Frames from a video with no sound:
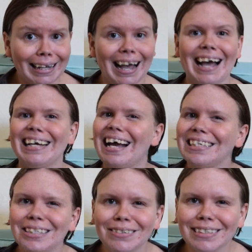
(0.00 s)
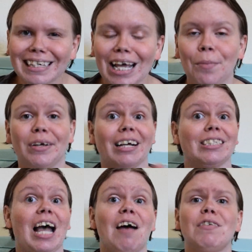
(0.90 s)
How you guys doing today? Hope you guys
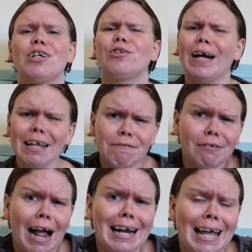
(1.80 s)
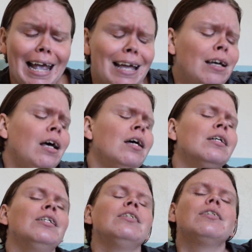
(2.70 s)
are having a great Friday.
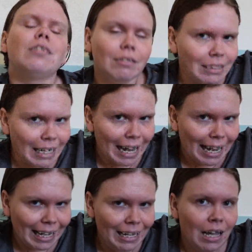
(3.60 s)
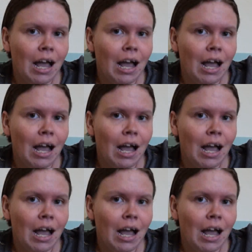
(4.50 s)
So today